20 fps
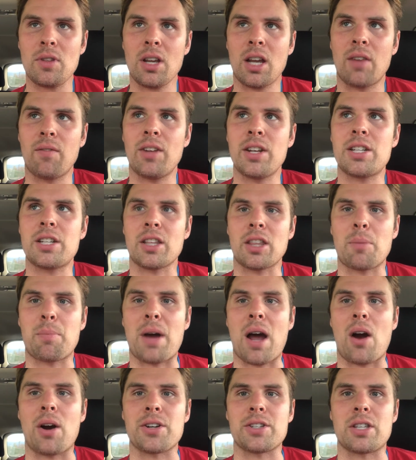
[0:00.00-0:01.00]
the
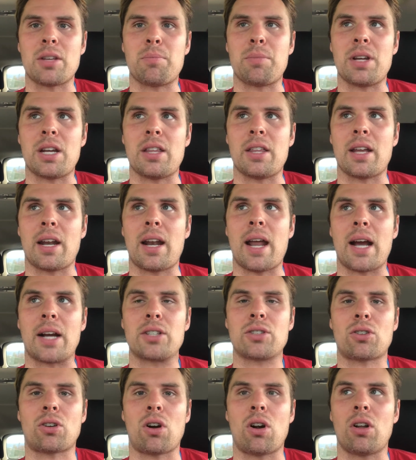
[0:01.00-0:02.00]
powers that be that
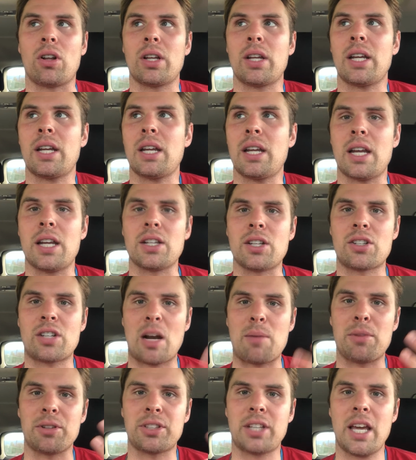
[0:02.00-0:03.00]
Xcrawl is
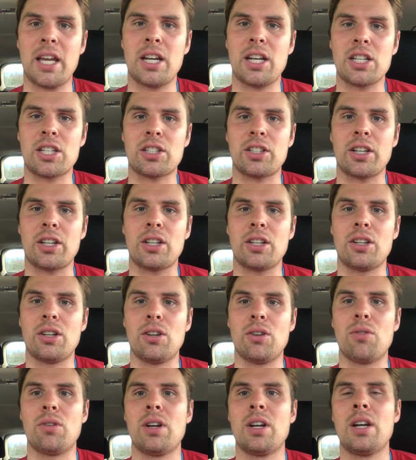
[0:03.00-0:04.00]
simultaneously
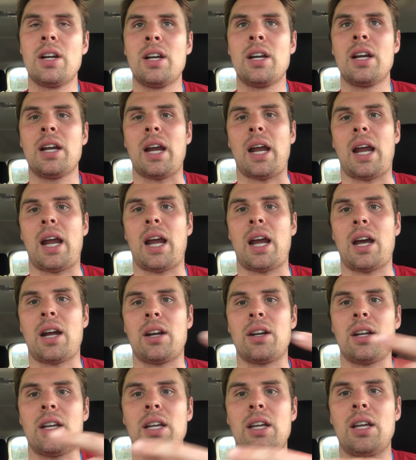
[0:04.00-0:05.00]
new
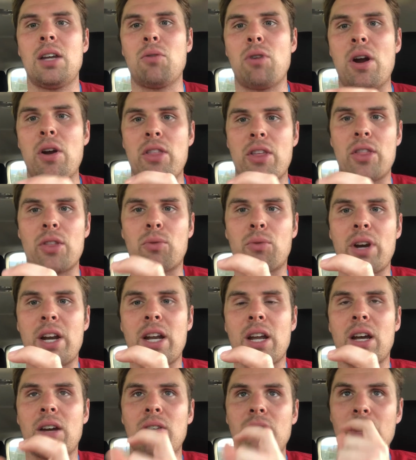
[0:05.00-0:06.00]
and within the
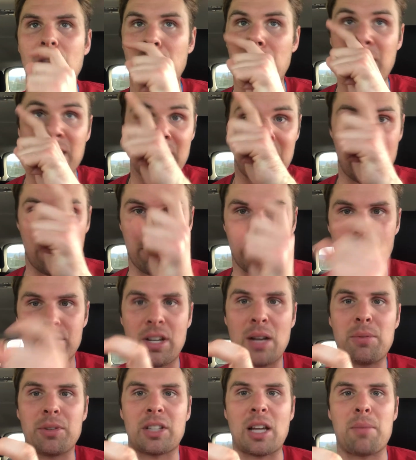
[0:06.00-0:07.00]
arena of
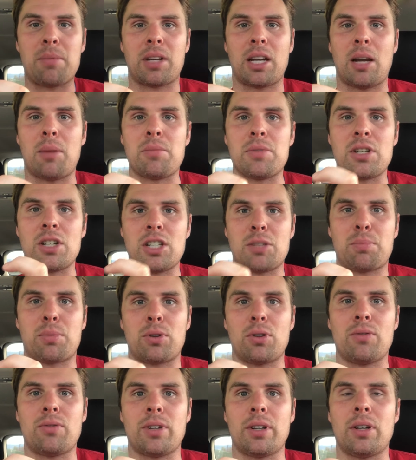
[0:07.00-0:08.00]
tabletop games is
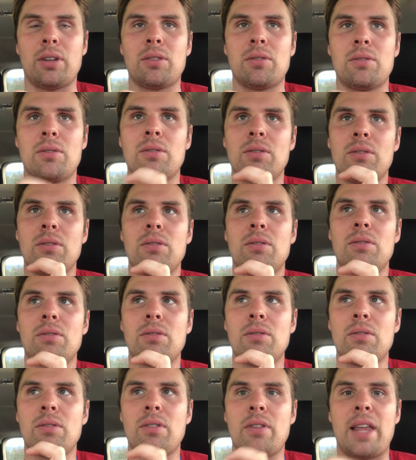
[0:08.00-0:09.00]
proven,
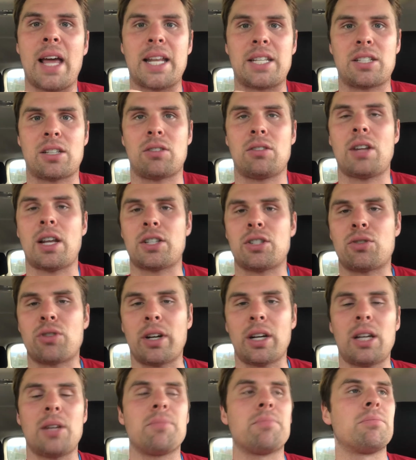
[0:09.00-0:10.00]
that's
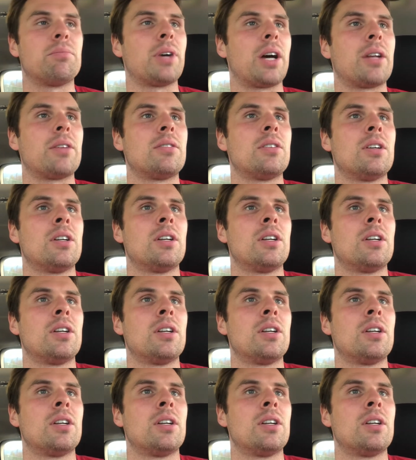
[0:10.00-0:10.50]
tricky. But